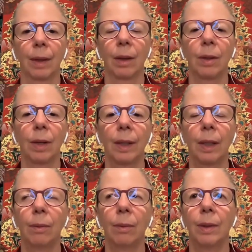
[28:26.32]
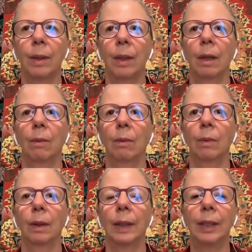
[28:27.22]
Because I think it was
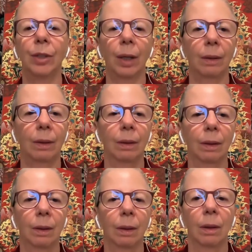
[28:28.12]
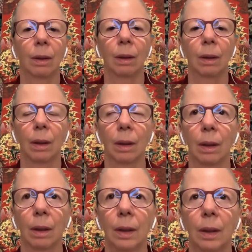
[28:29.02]
Nichiren
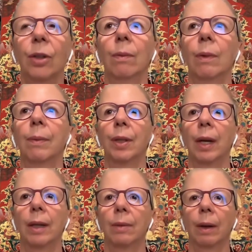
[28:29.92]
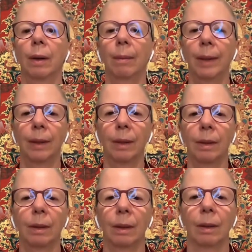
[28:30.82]
Rinpoche's recommended
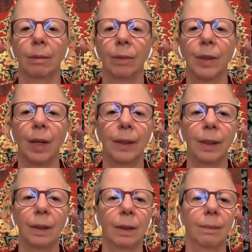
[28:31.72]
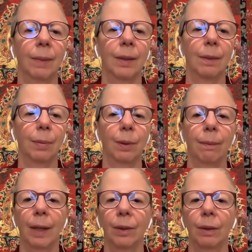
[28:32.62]
reciting the Medicine Buddha
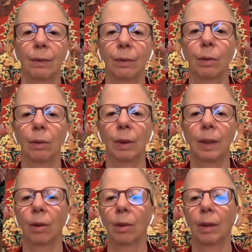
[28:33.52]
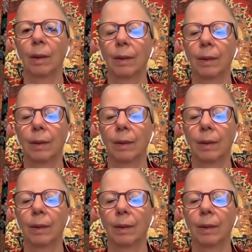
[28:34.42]
mantra for His Holiness.